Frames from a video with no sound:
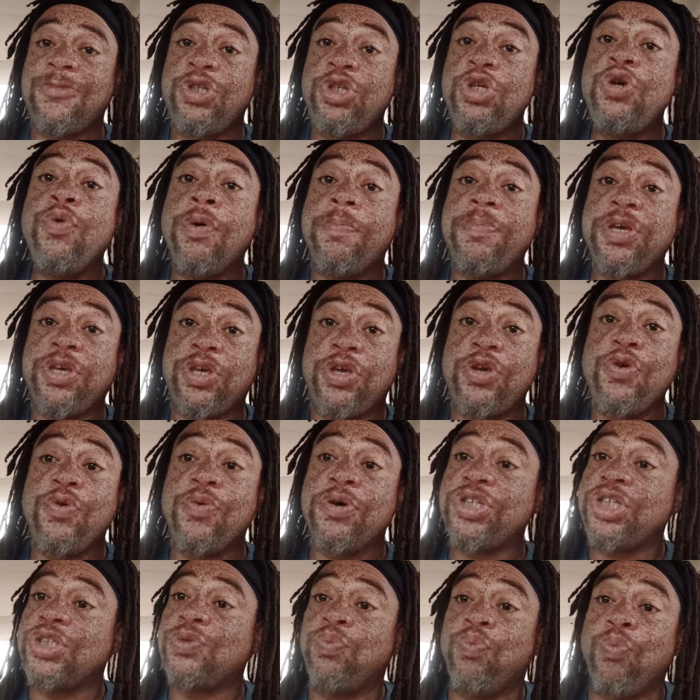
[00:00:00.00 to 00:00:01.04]
You will be
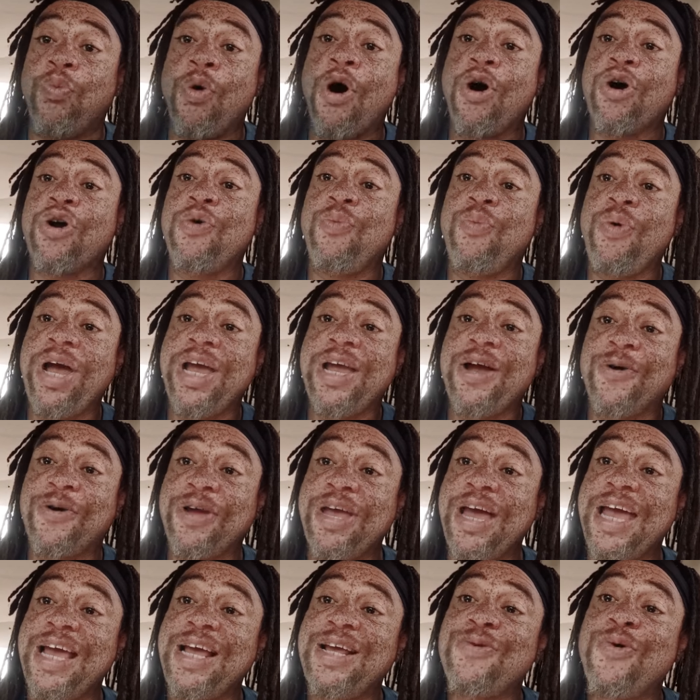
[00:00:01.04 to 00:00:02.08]
cured. Just walk away,
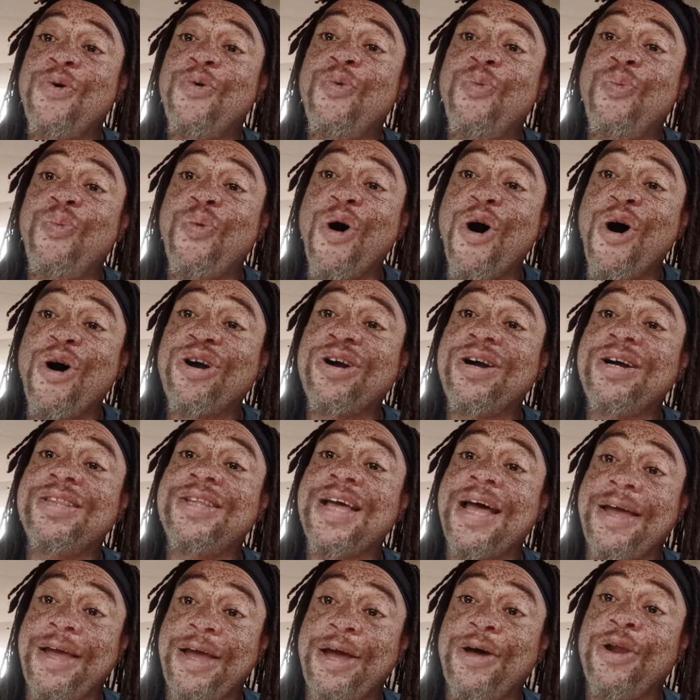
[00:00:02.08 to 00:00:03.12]
okay? Walk
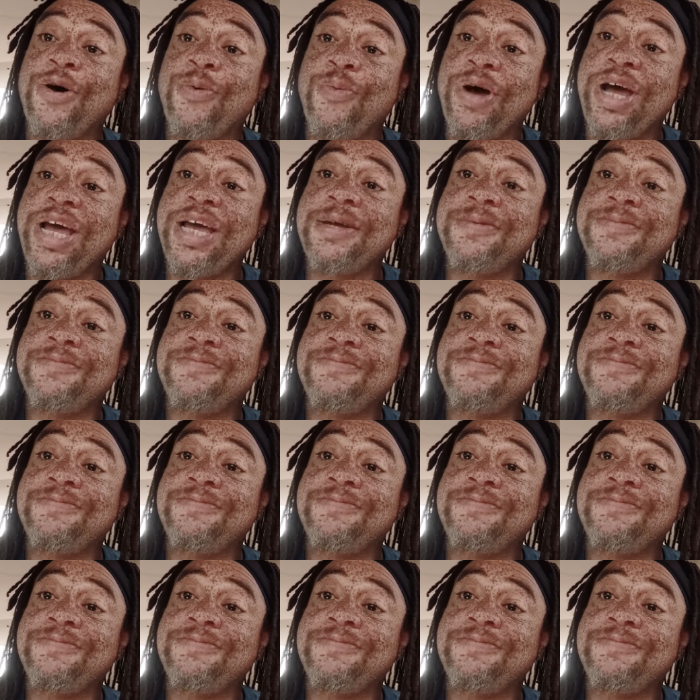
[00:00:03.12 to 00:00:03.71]
the hell away.